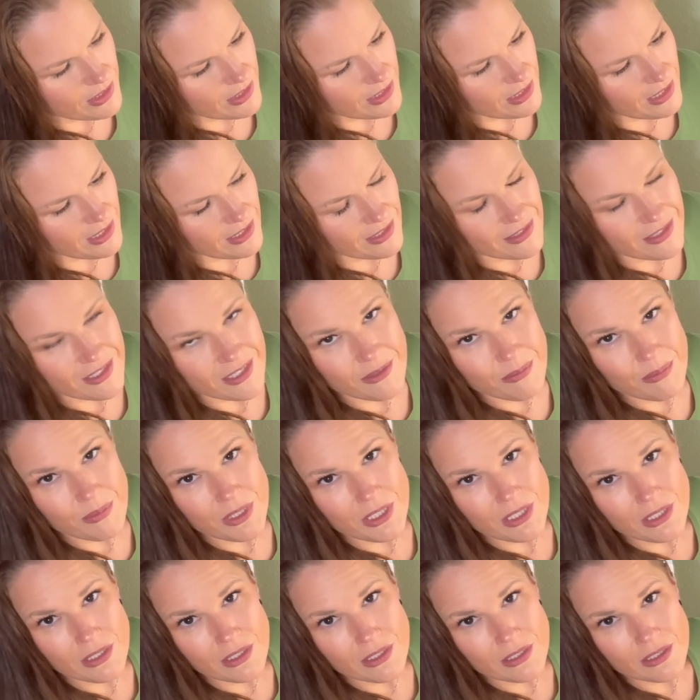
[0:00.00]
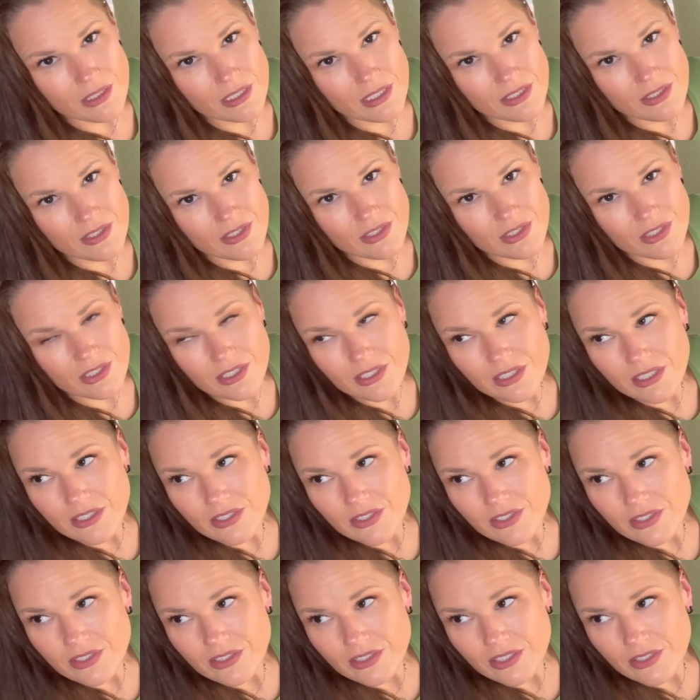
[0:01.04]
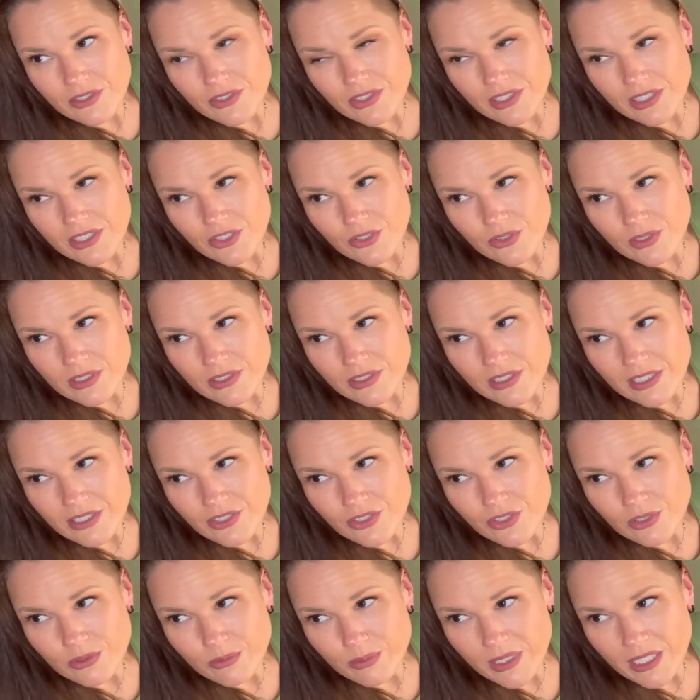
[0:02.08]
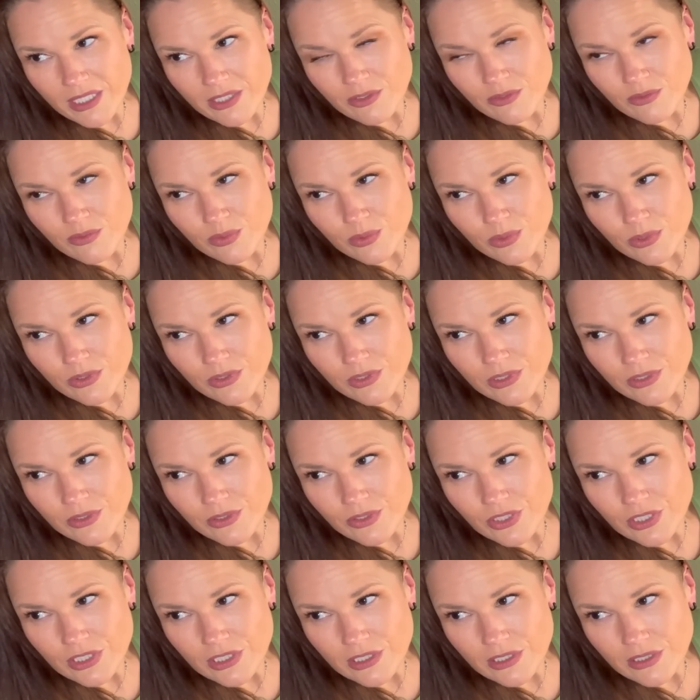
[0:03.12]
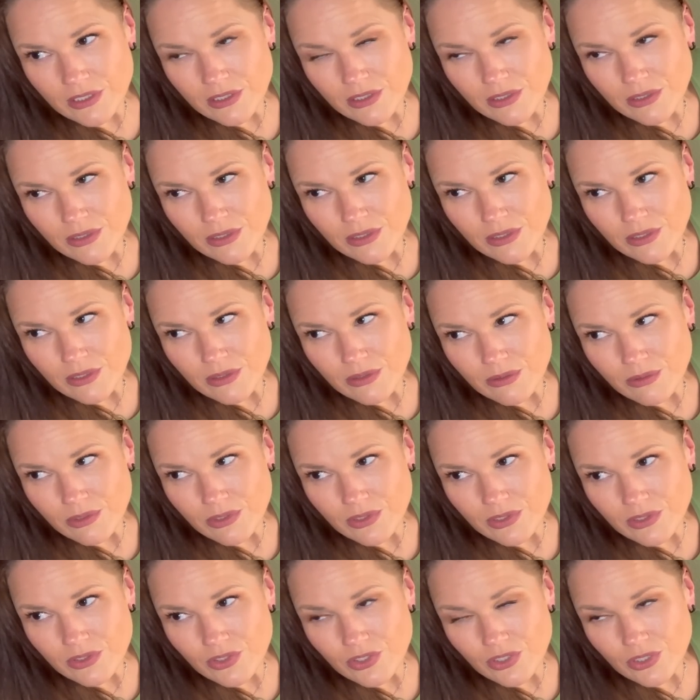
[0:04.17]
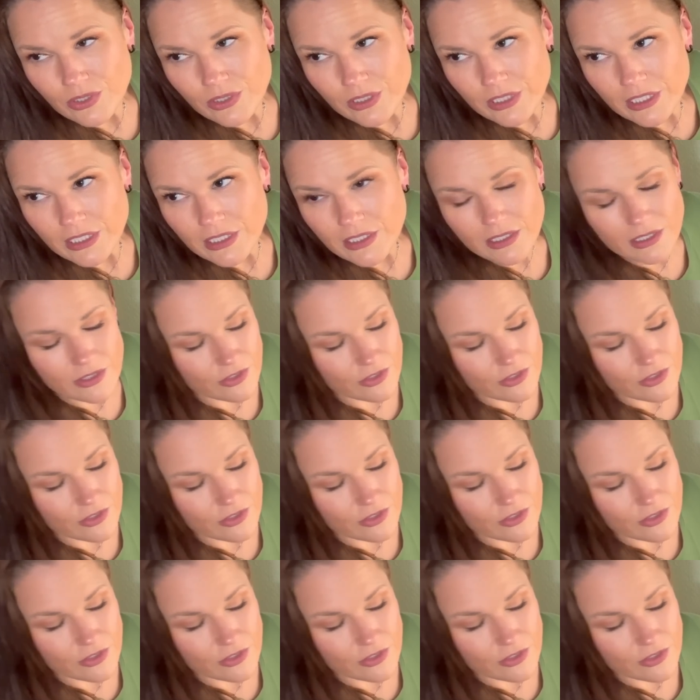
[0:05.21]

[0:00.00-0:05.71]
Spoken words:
kind of like, man, it's there's that transactional back and forth energy with the journey.